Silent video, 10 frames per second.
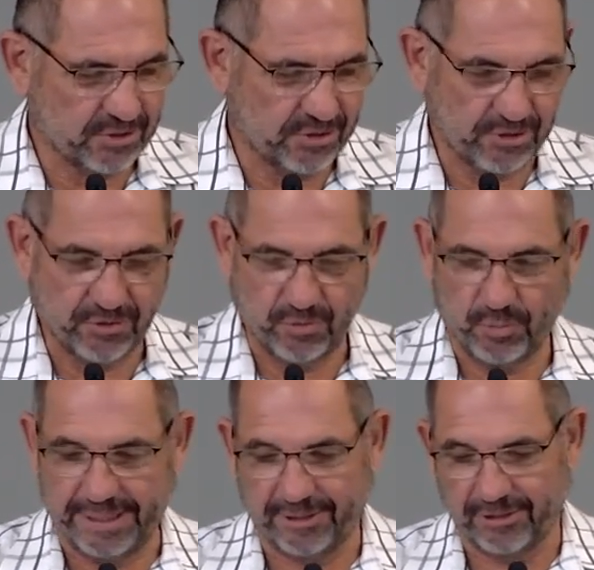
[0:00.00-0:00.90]
you
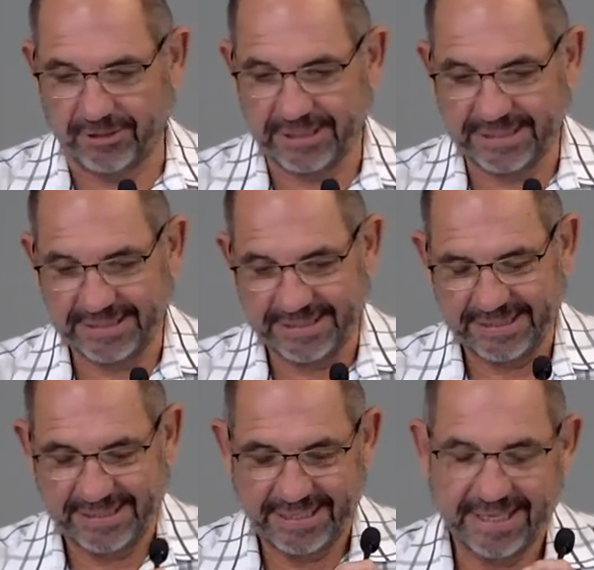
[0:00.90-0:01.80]
will
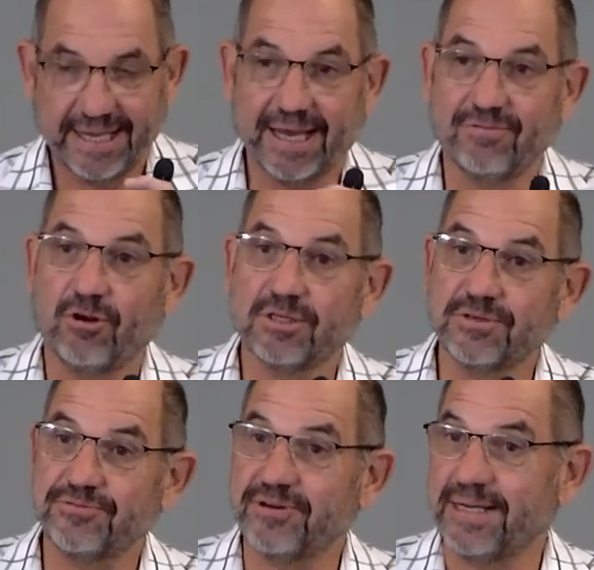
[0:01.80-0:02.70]
have lots of
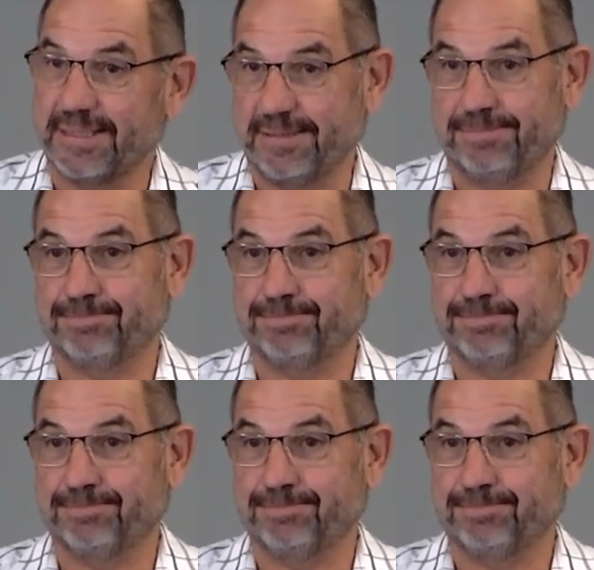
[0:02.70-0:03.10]
fun